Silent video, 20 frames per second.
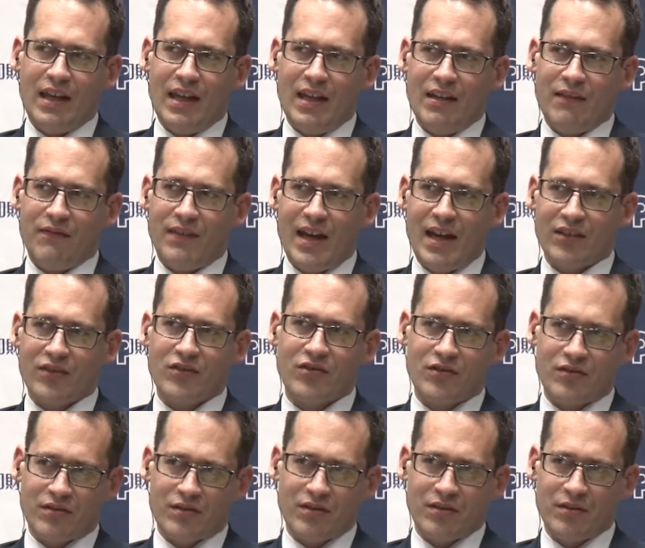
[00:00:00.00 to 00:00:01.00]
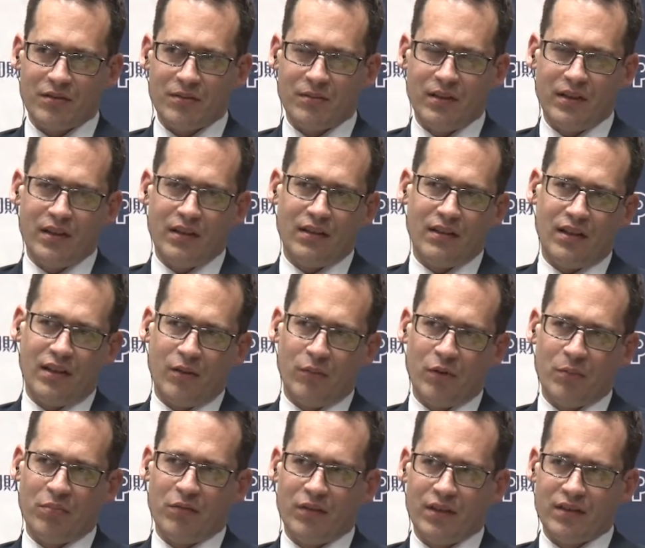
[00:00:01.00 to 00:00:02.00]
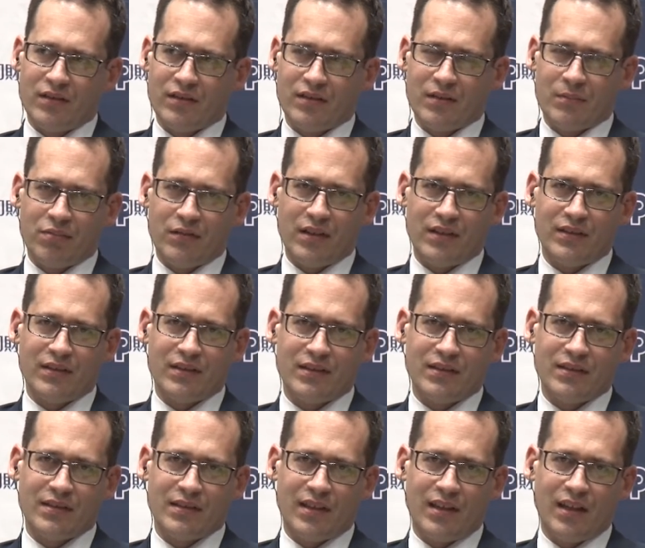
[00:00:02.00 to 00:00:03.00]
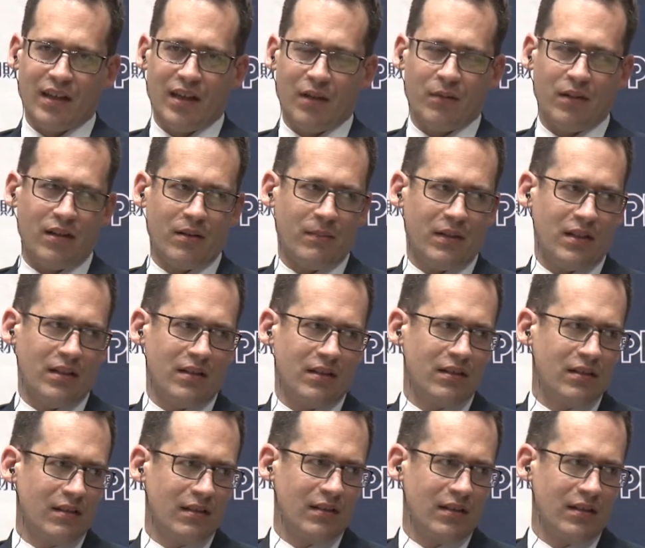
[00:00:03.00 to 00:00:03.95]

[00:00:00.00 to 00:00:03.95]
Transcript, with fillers: And if that's true, then at what point does the president say, hey, wait a minute,